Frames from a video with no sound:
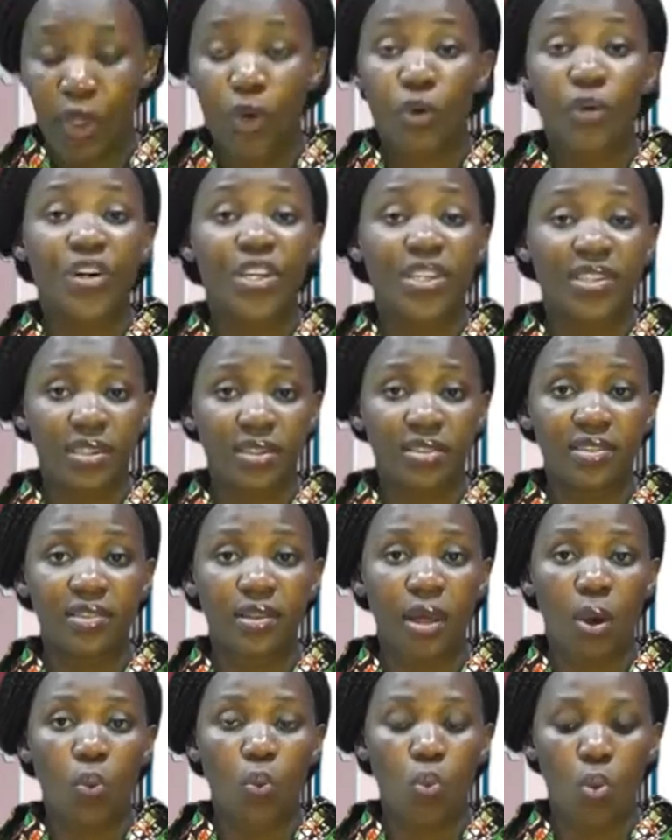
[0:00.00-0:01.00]

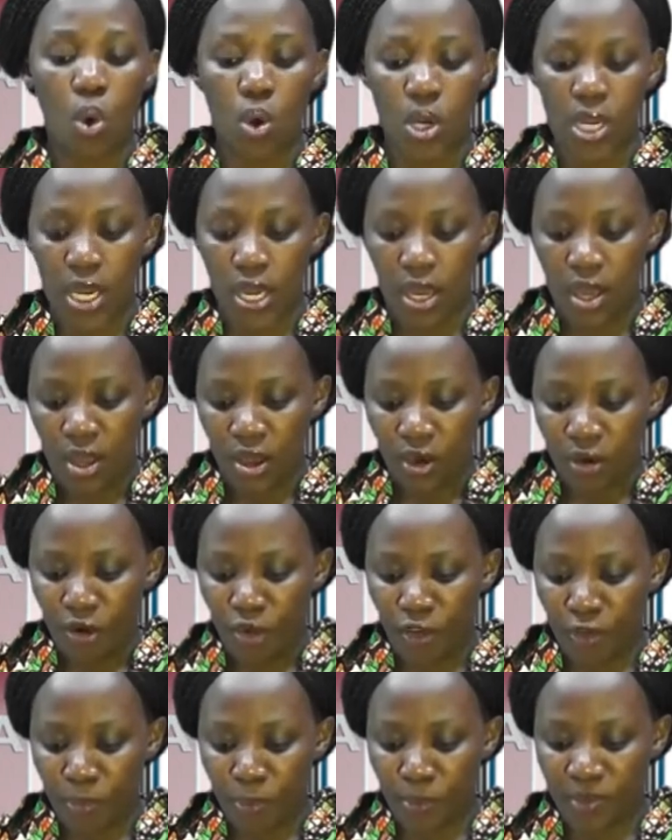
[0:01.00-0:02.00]
Critics warn
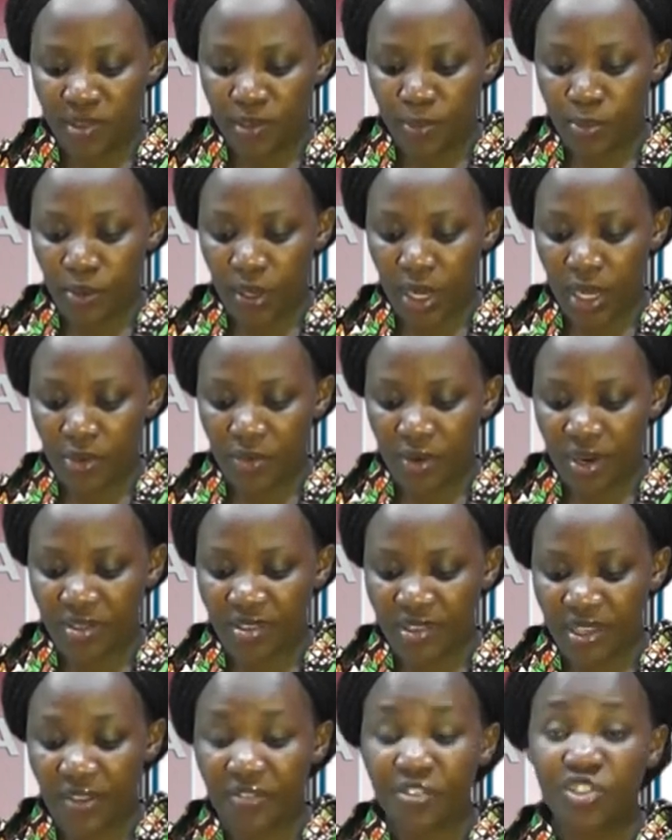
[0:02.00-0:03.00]
of possible
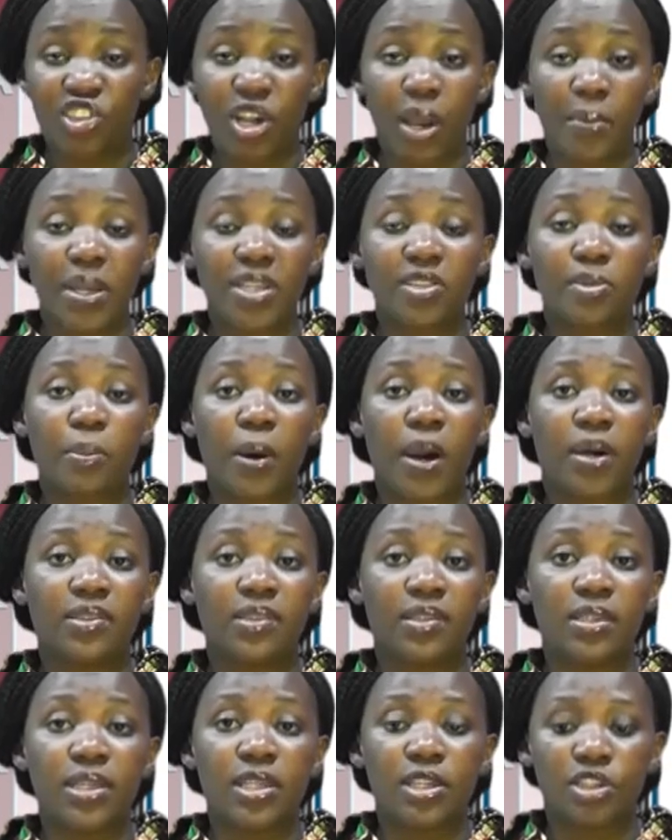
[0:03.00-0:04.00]
unrest if Jammeh's
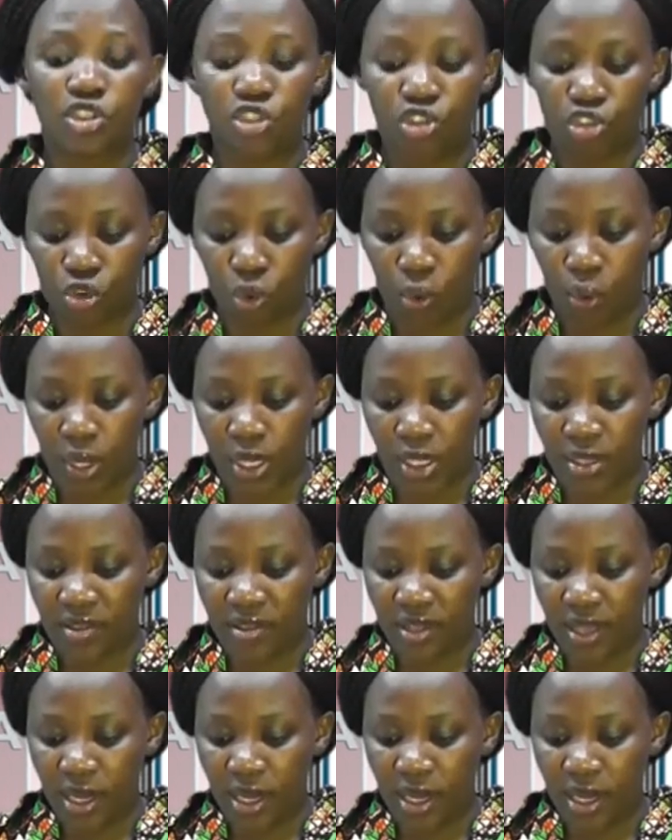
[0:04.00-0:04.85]
party joins